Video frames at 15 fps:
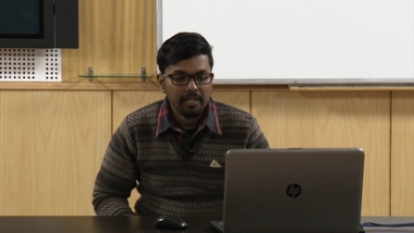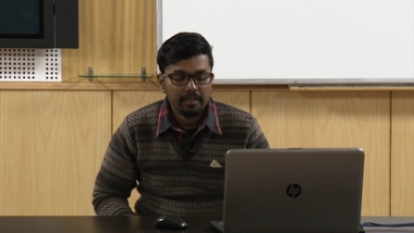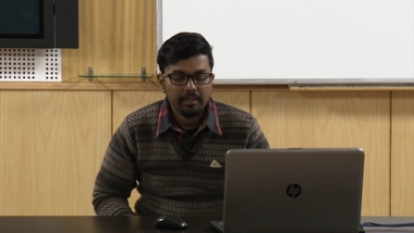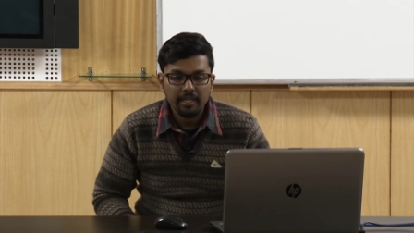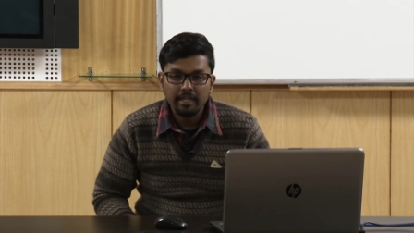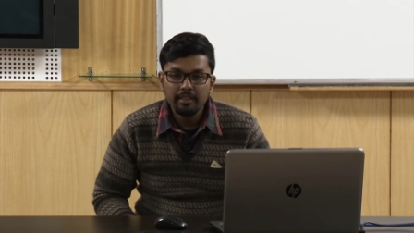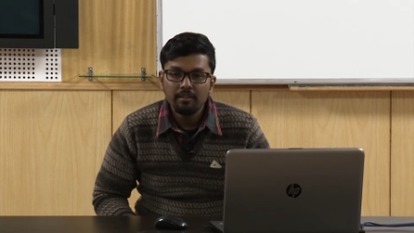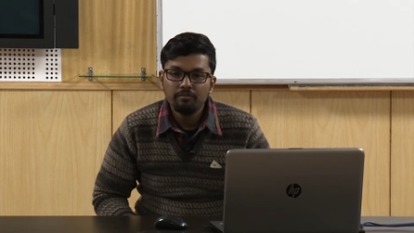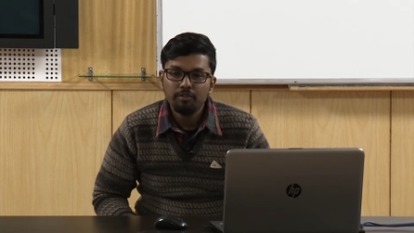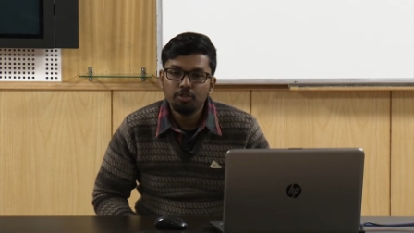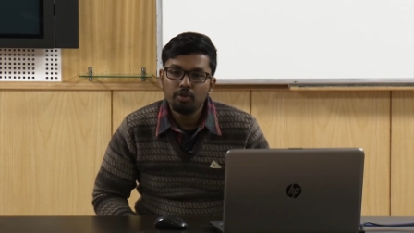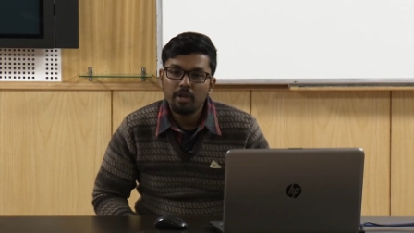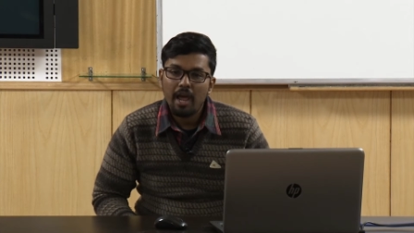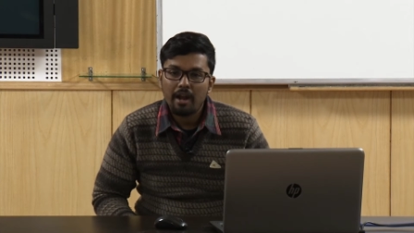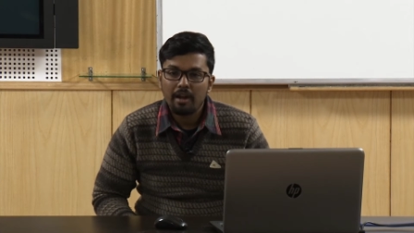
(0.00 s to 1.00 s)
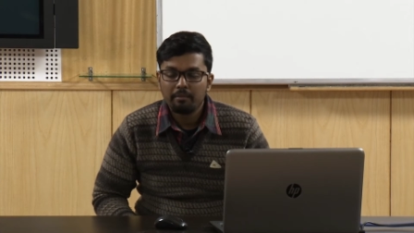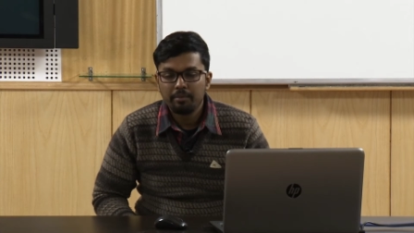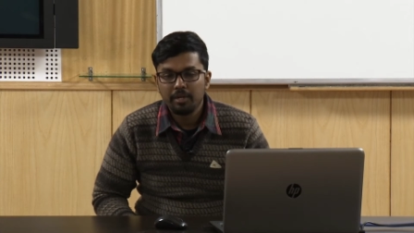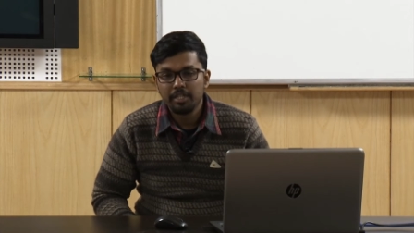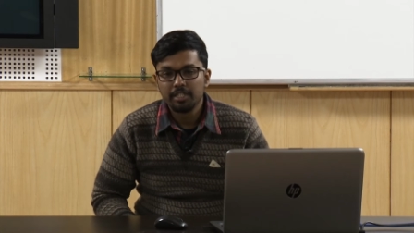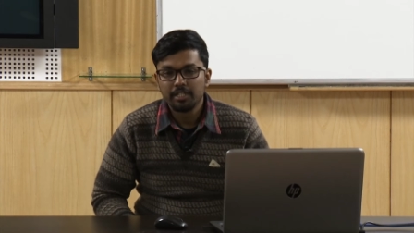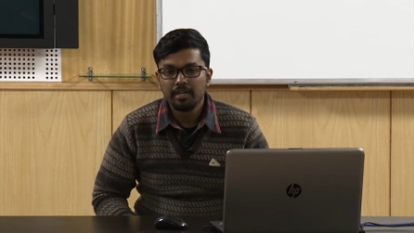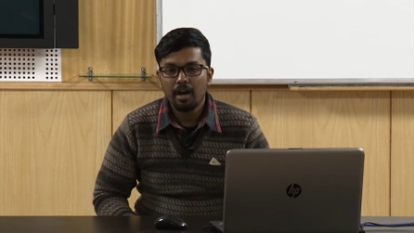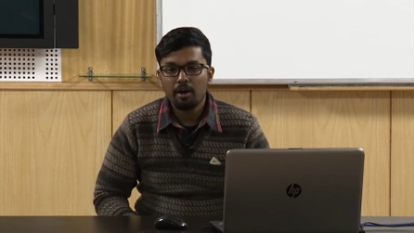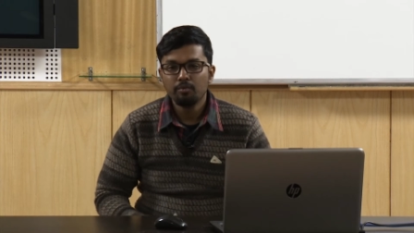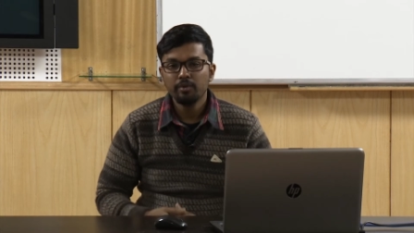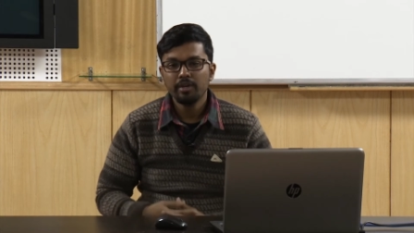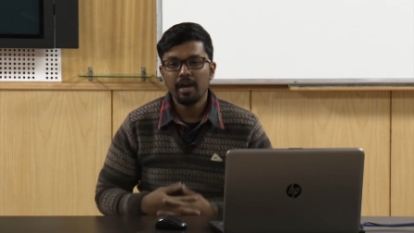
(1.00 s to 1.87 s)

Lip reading: Then the visual adaptation. Now we